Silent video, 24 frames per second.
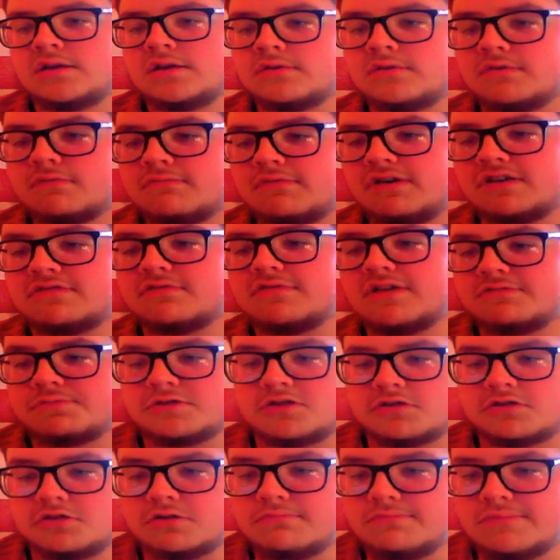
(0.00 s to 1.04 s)
Watch the drafts,
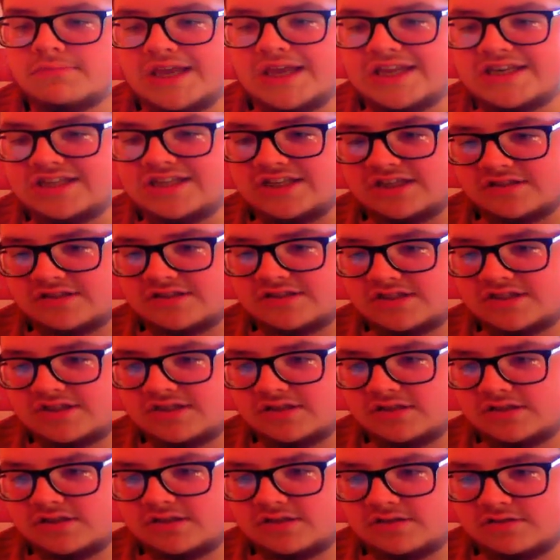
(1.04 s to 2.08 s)
but some
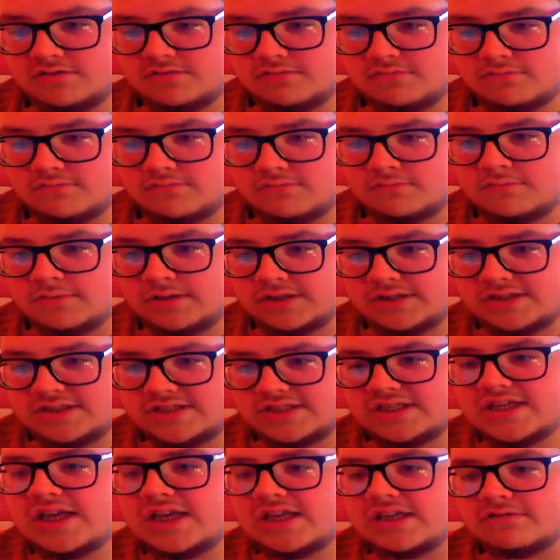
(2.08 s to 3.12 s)
idiots will
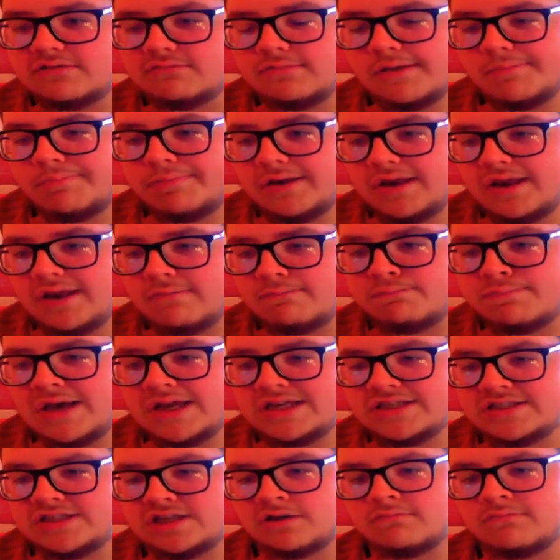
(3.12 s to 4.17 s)
say that we played
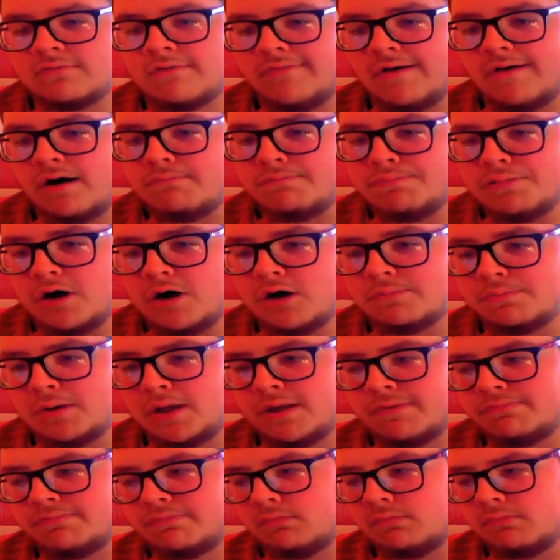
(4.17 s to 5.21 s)
better without
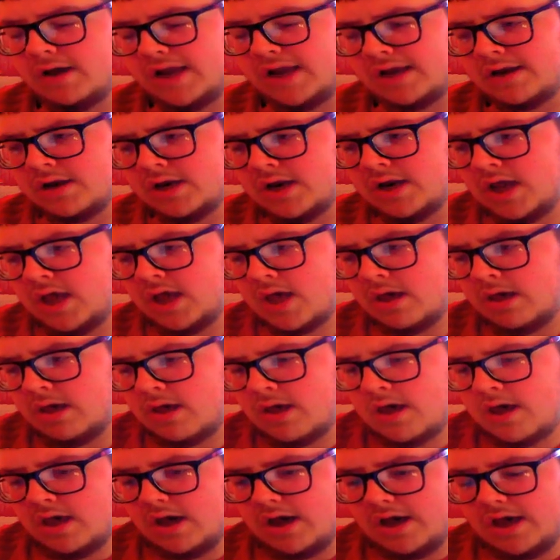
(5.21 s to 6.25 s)
Pogba if we win.
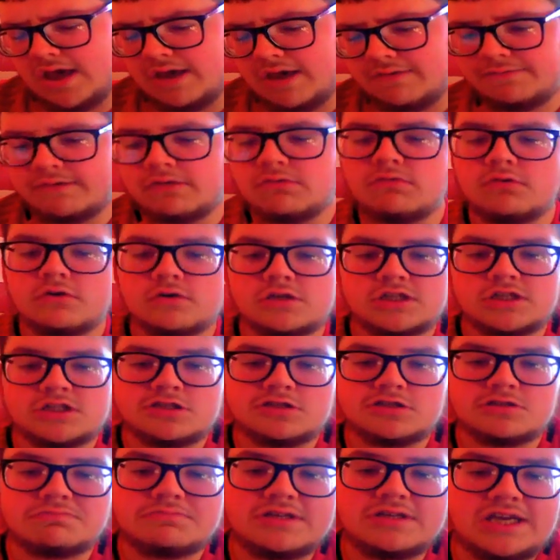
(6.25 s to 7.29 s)
If you look at
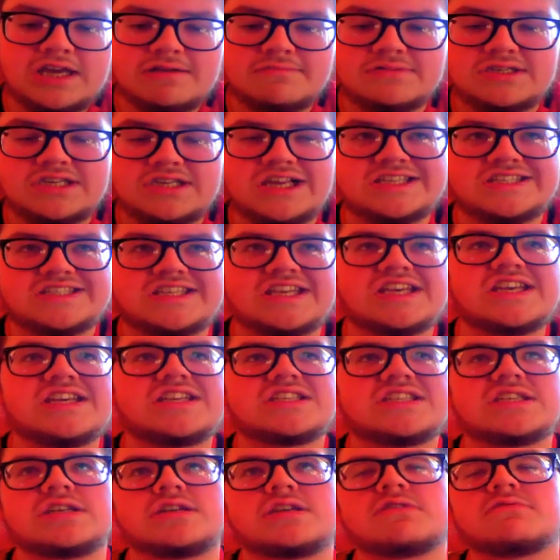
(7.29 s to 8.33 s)
some of the games last
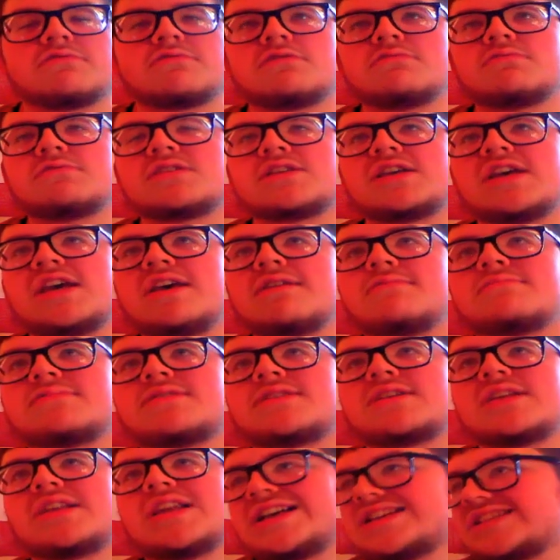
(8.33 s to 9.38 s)
season, there was
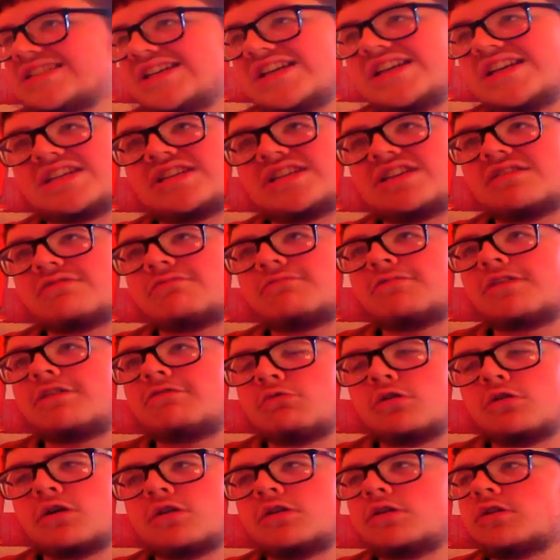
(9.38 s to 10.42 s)
games last season that we
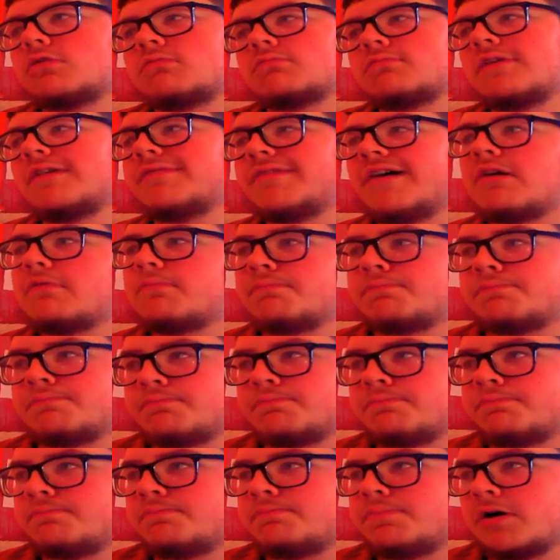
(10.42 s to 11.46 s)
won without
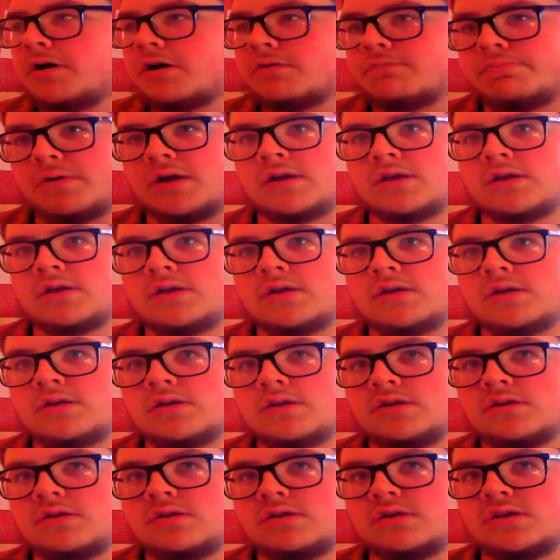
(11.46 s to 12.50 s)
Pogba.
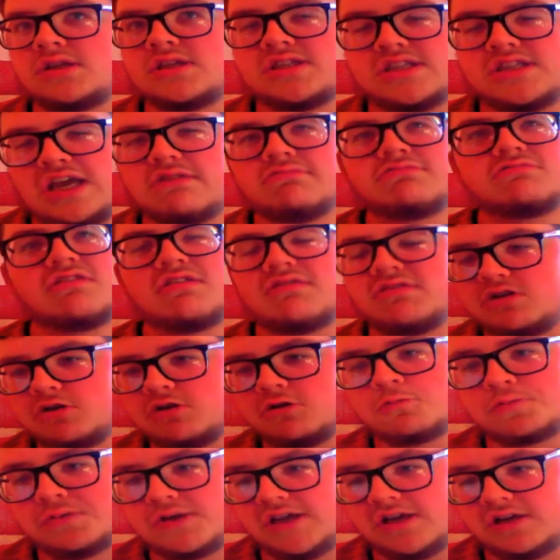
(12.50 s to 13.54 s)
There's times where we
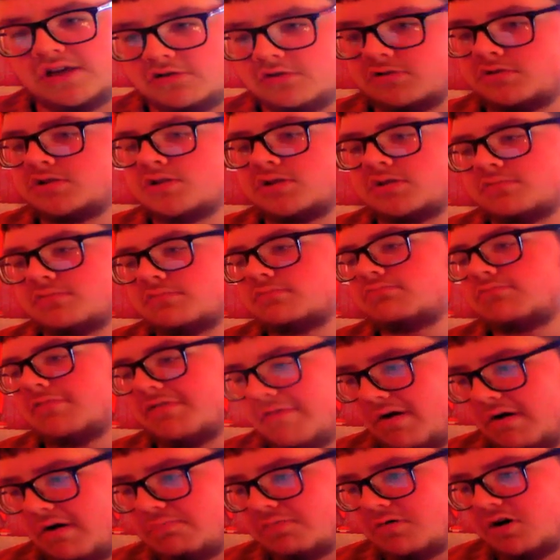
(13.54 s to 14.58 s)
do play good
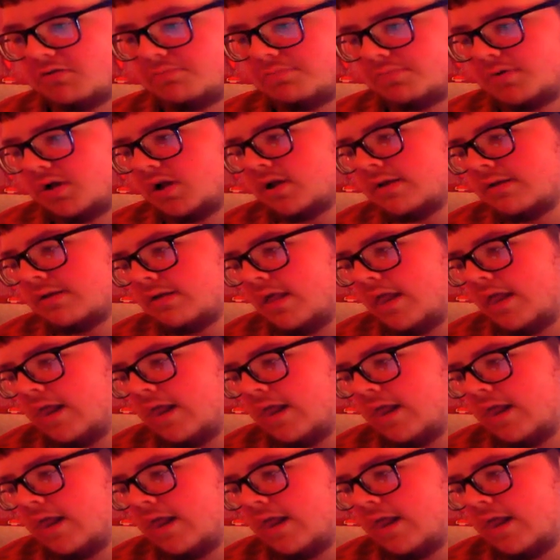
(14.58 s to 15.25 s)
without Pogba.